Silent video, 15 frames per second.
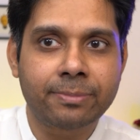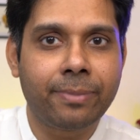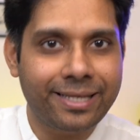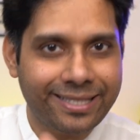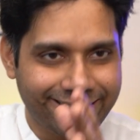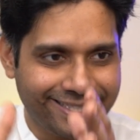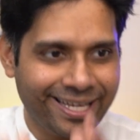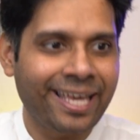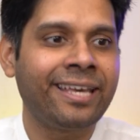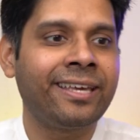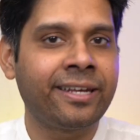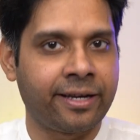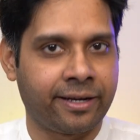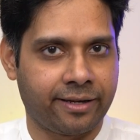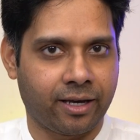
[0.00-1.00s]
by staying
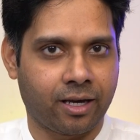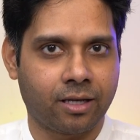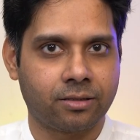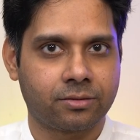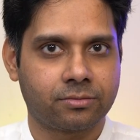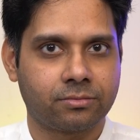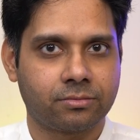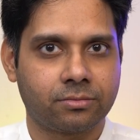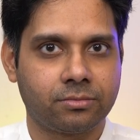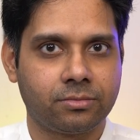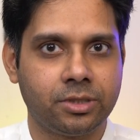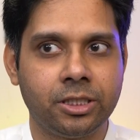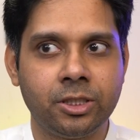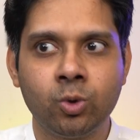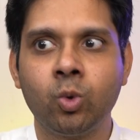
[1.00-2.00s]
in India,
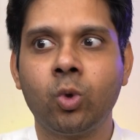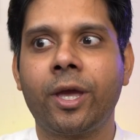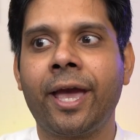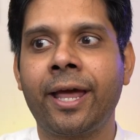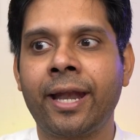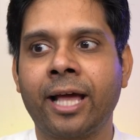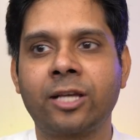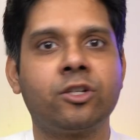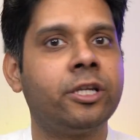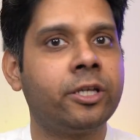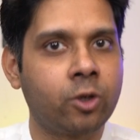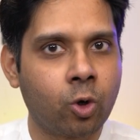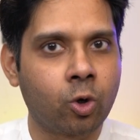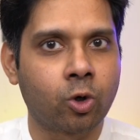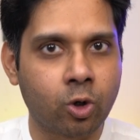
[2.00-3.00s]
you can actually
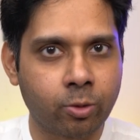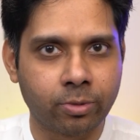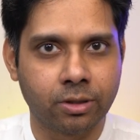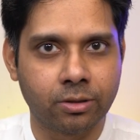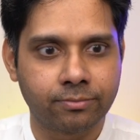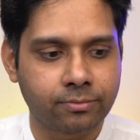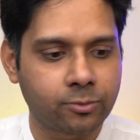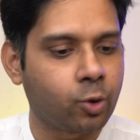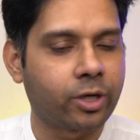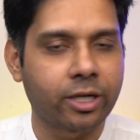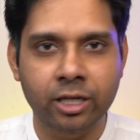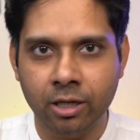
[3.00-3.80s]
go global. You can